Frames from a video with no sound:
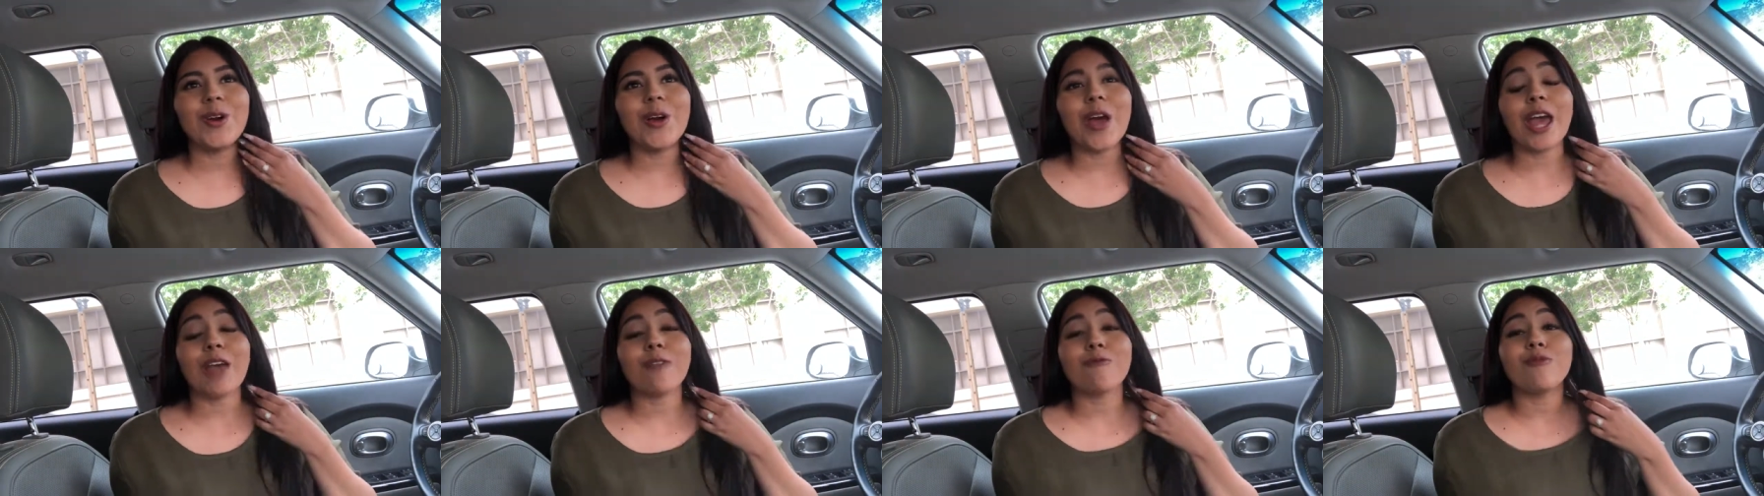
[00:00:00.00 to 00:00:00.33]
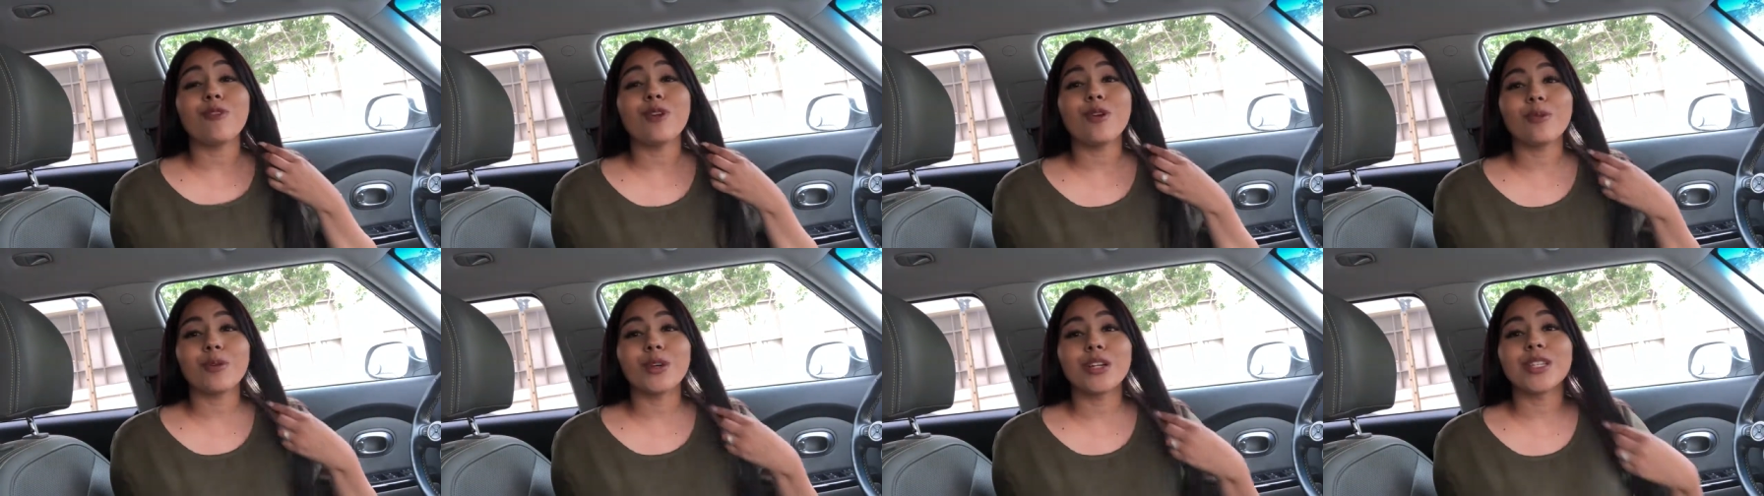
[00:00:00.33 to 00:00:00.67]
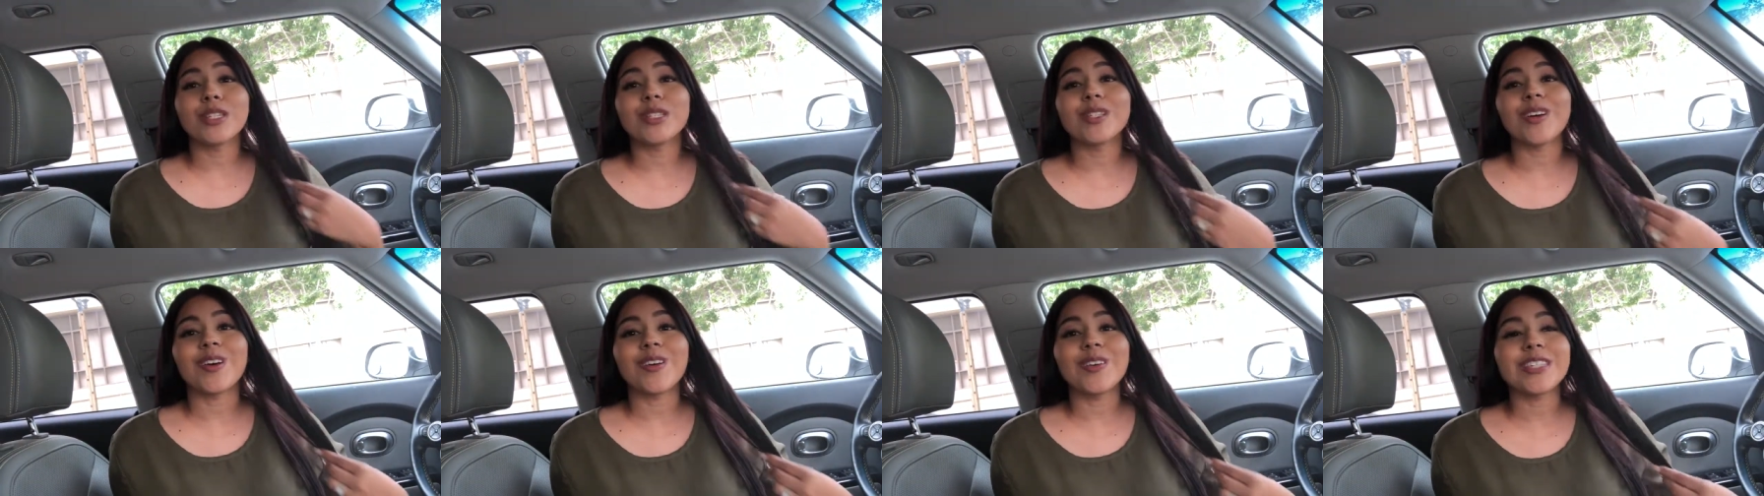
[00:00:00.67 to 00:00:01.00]
And we were
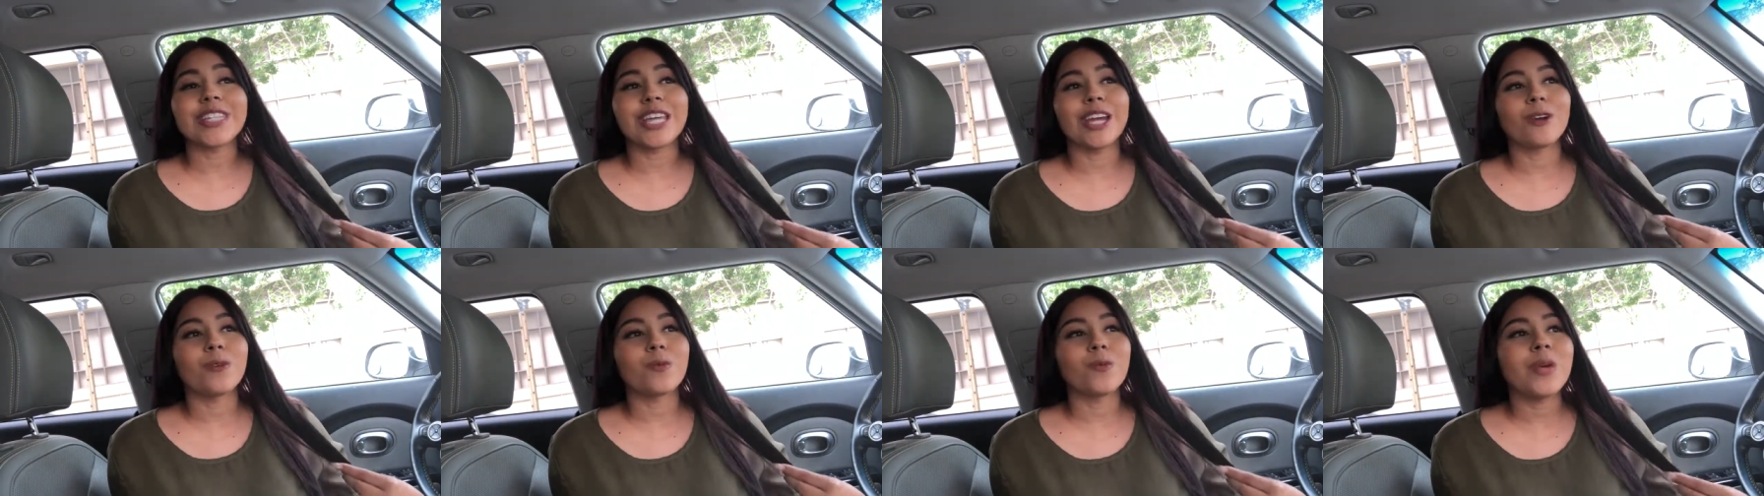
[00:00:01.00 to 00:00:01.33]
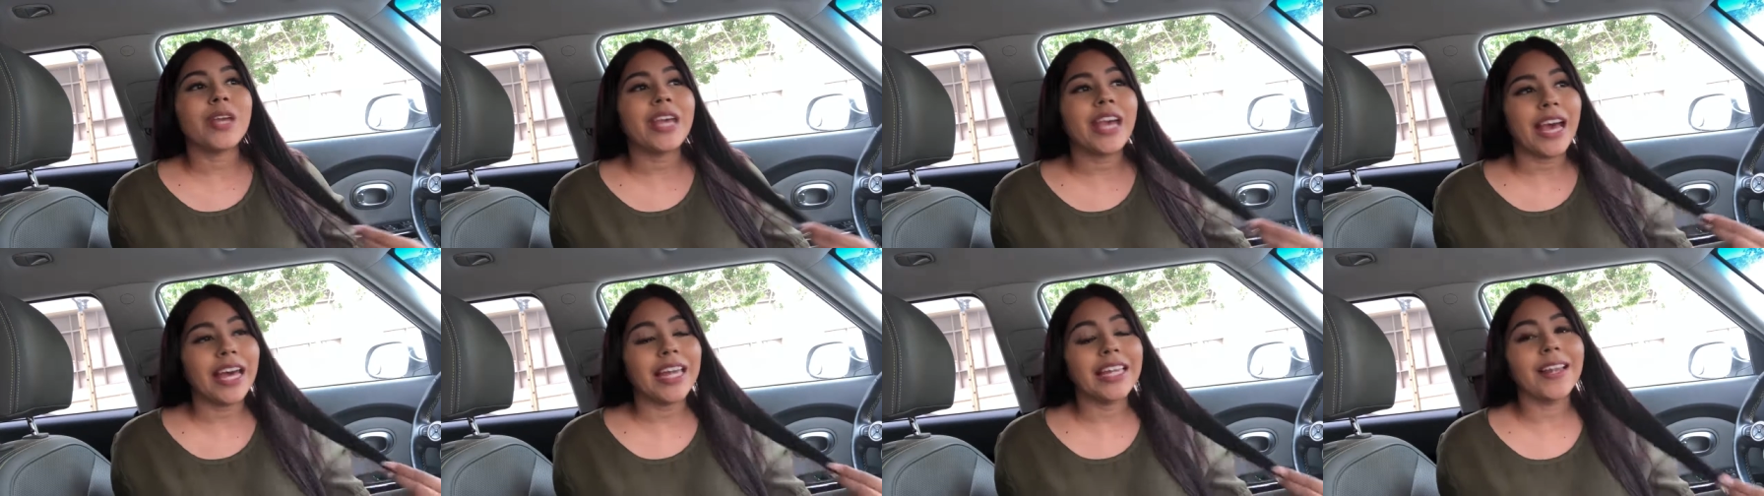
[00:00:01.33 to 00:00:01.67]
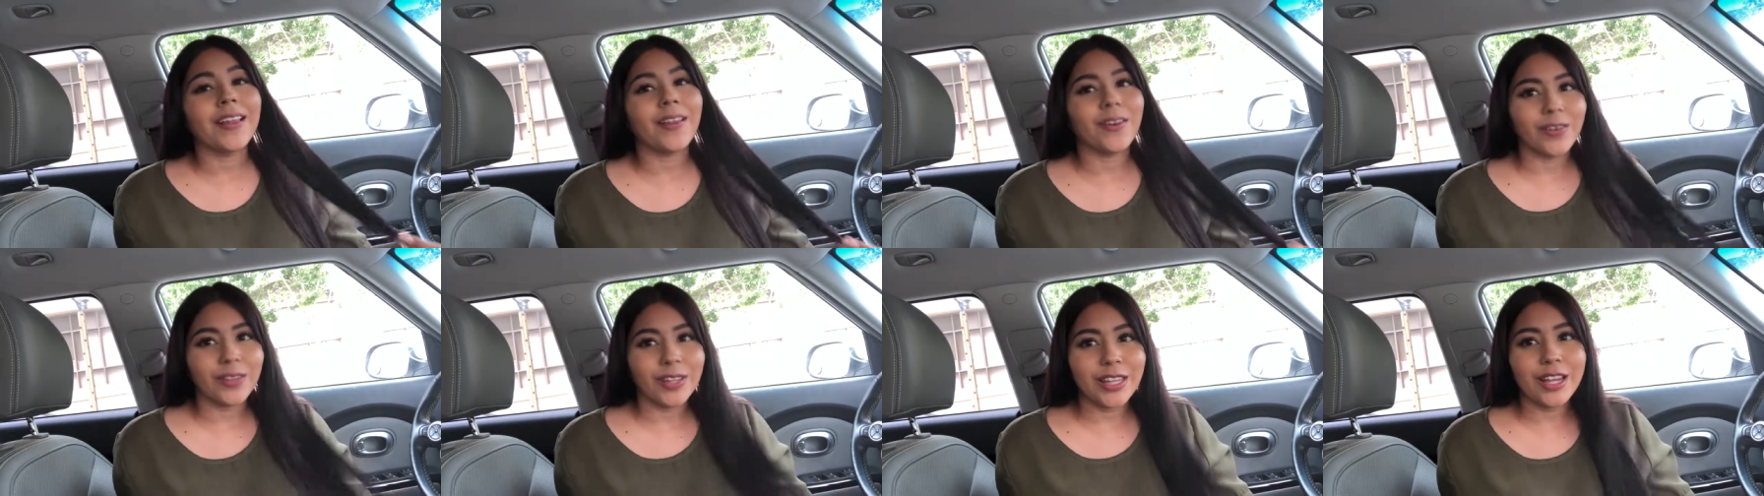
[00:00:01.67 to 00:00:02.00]
so scared. We had
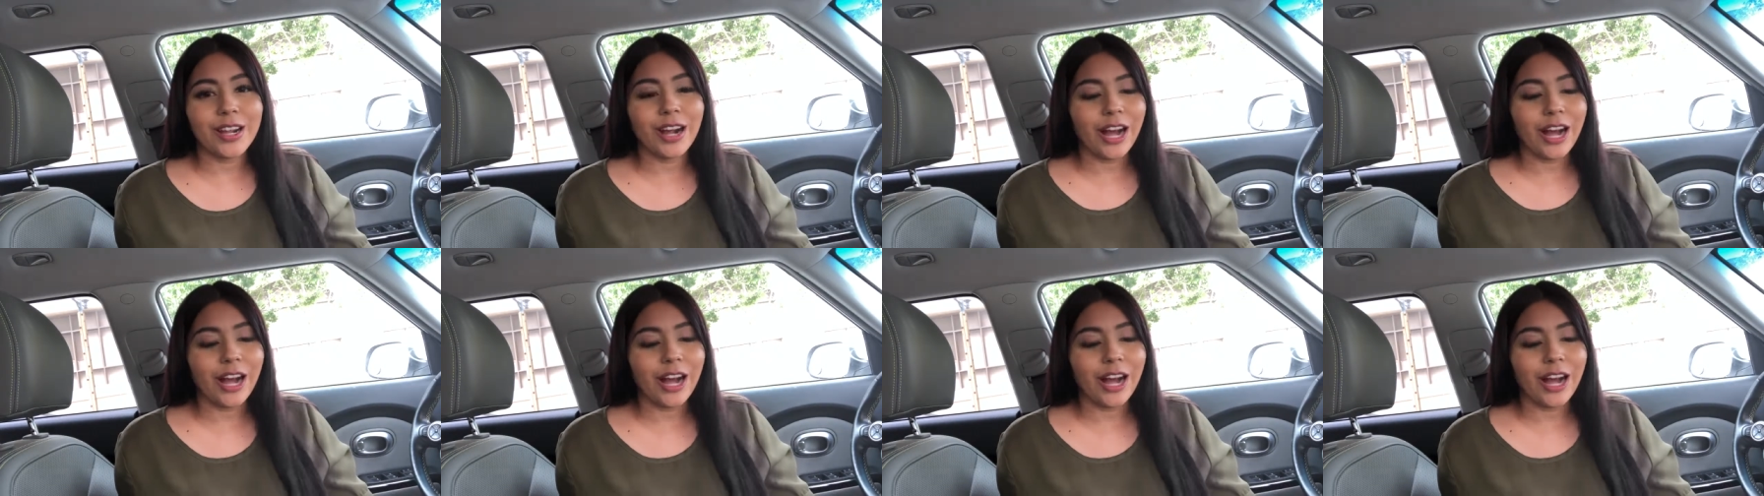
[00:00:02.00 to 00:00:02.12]
literally